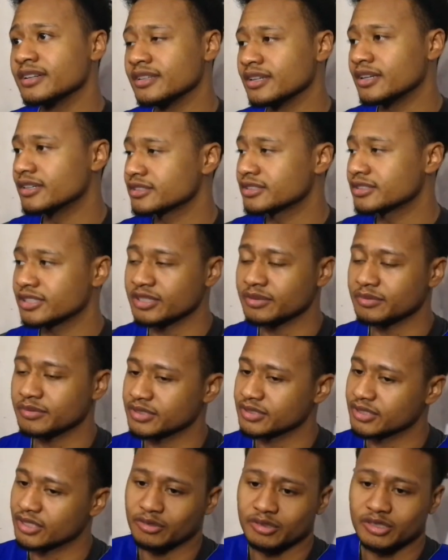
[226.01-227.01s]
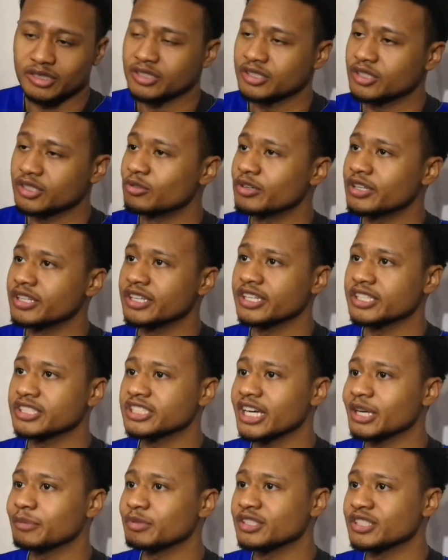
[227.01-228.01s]
Long-term is always you know winning a
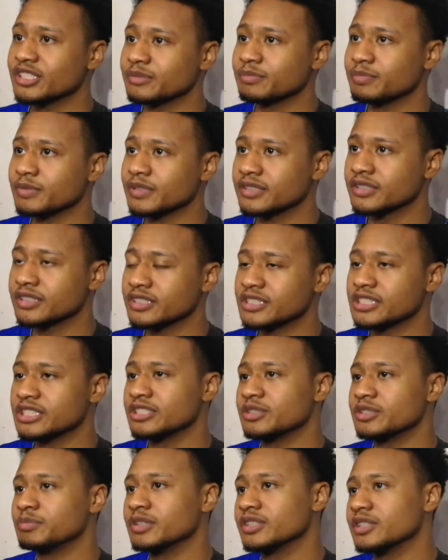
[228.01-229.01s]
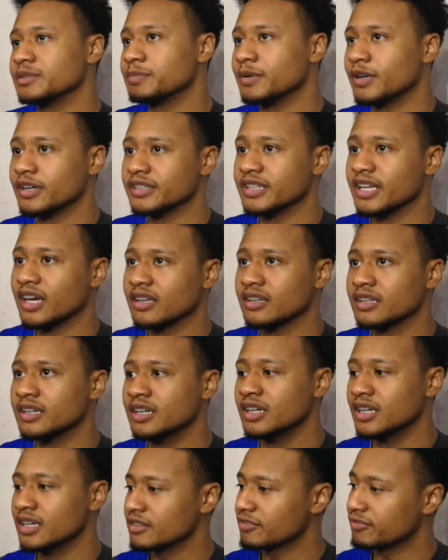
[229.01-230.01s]
championship and continue to build upon that
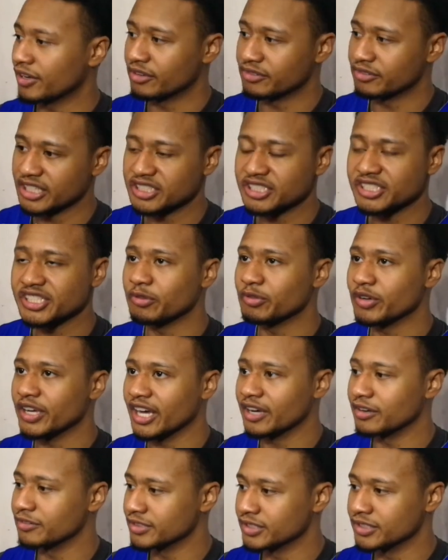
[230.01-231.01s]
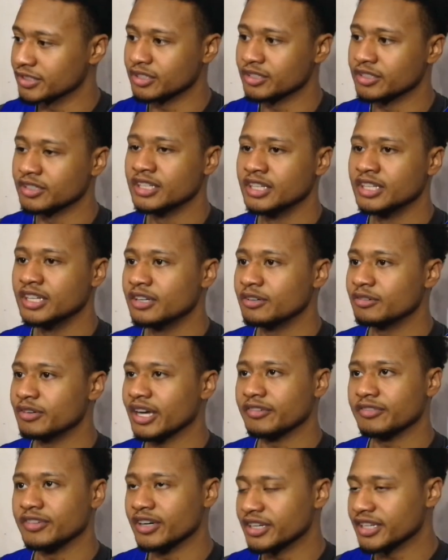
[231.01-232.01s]
foundation that we have. You know,
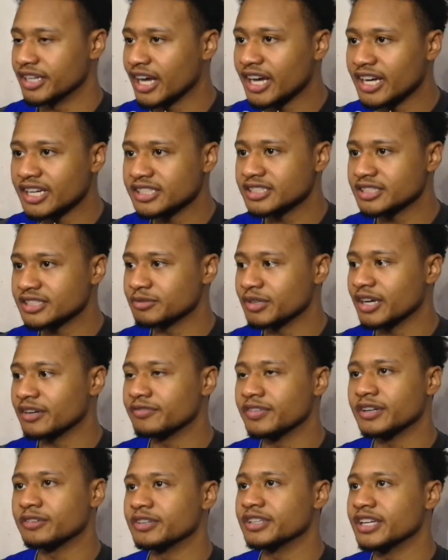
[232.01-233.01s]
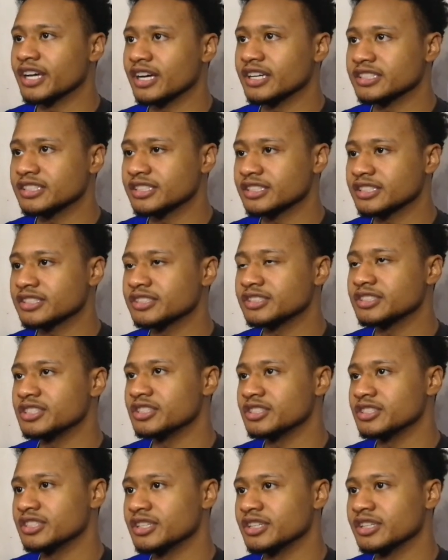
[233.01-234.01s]
we have young guys and we have veteran guys. Just
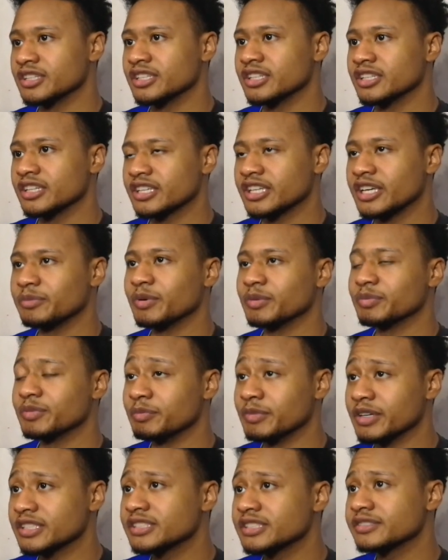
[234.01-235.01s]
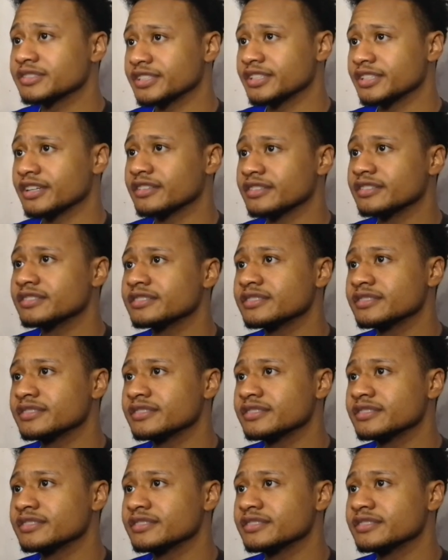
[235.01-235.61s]
continue to keep up the mix together.